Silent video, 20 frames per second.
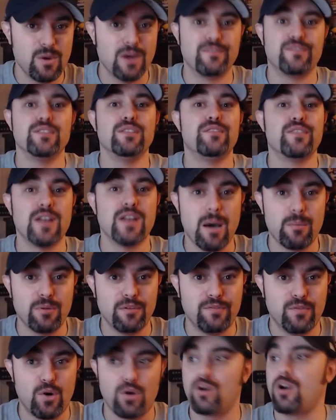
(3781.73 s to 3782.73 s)
Went for the phenomenal
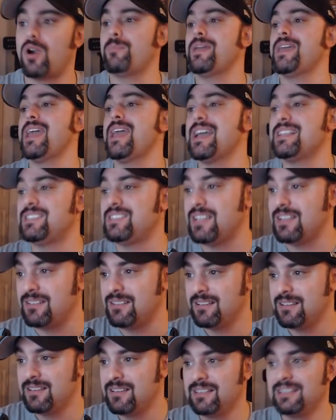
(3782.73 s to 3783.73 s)
forearm. He hits it.
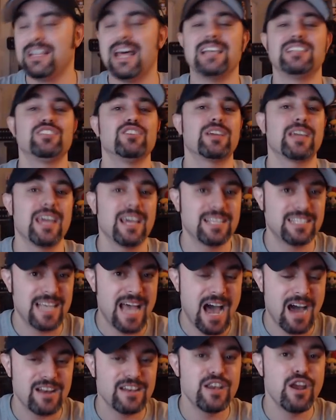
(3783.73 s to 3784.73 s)
Lesnar kicks
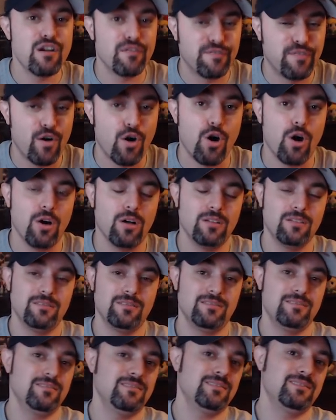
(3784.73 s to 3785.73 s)
out, near fall.
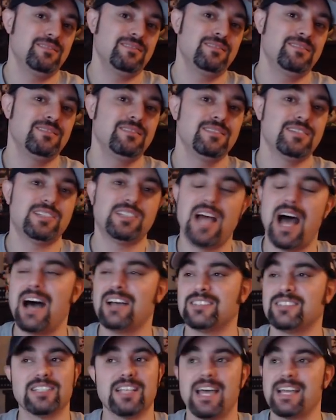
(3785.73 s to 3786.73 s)

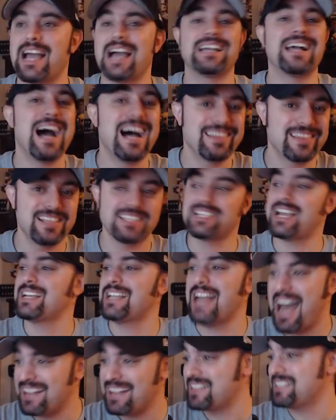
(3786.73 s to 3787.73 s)
Styles is like, I got this, I
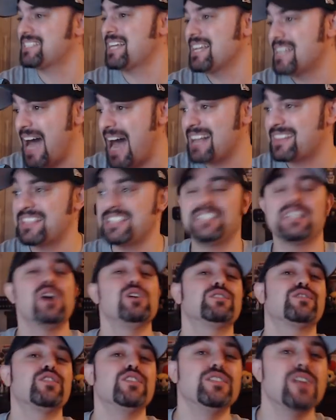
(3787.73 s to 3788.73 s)
got this, I got this. He
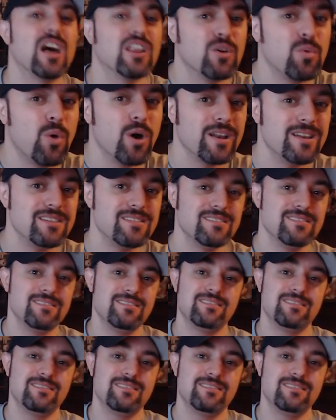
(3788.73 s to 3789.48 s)
goes for another one.